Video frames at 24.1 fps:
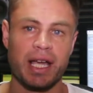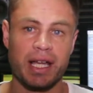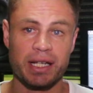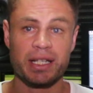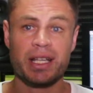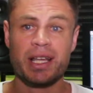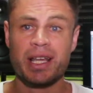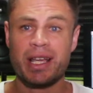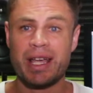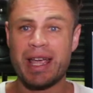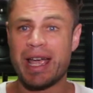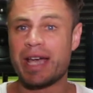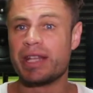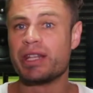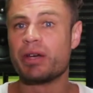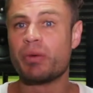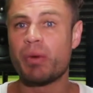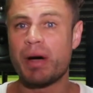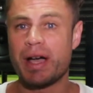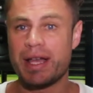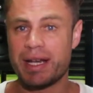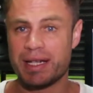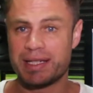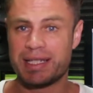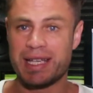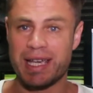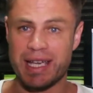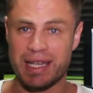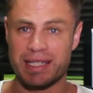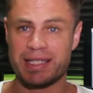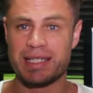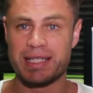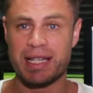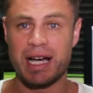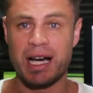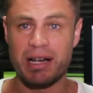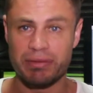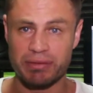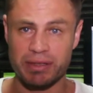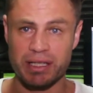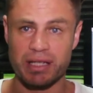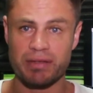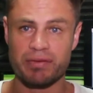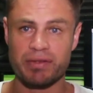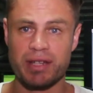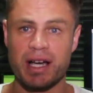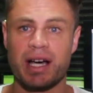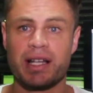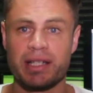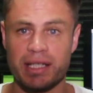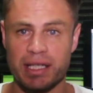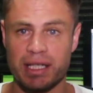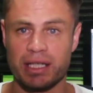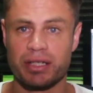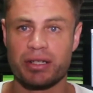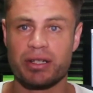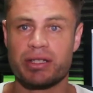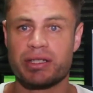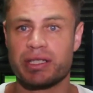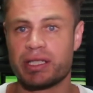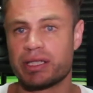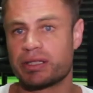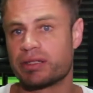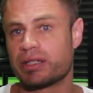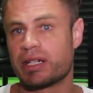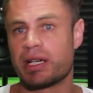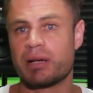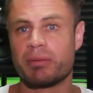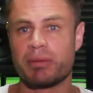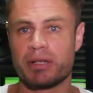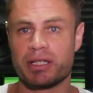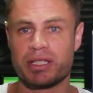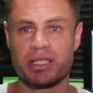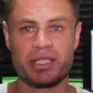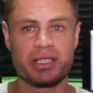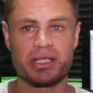And the way to test is after you've done the acoustic treatment,